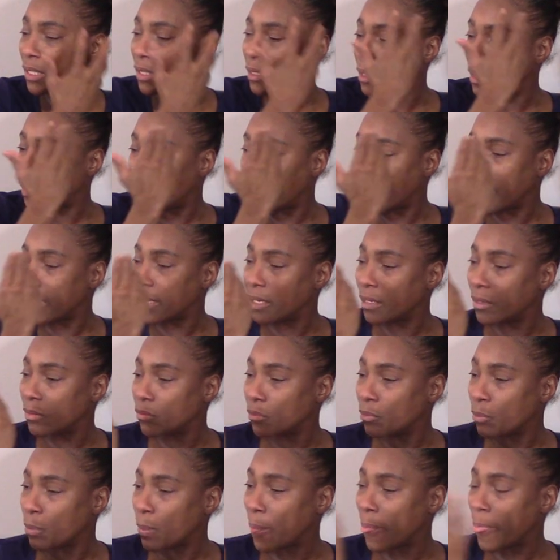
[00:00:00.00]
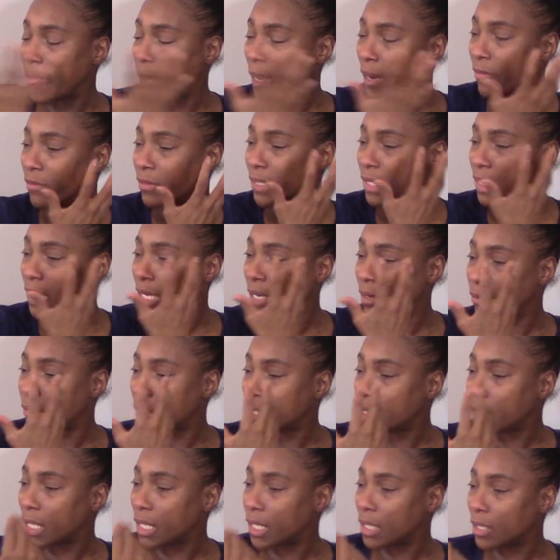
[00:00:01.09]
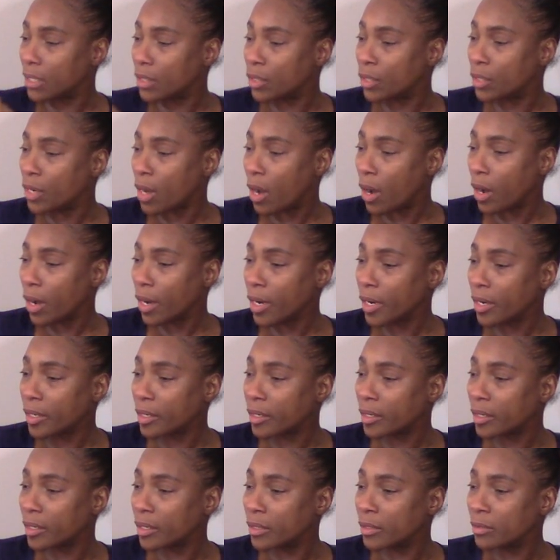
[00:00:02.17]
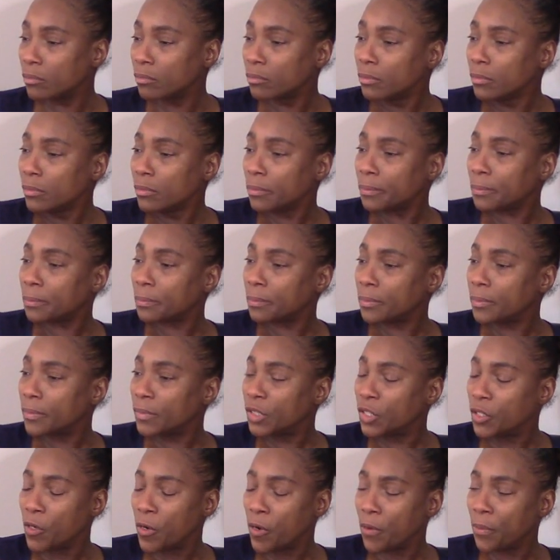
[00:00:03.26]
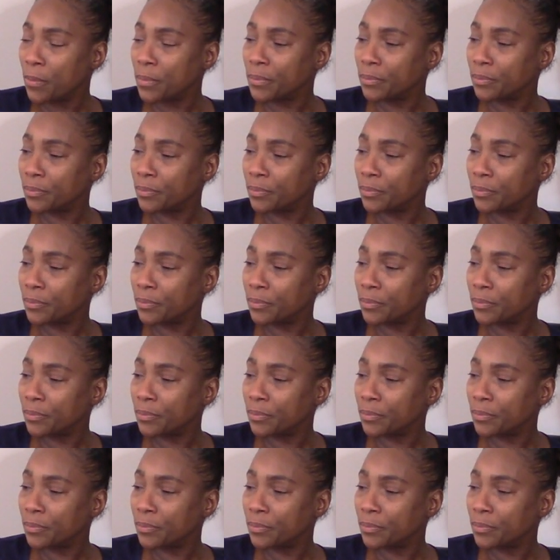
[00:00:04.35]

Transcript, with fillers: like everything was getting dark, you know.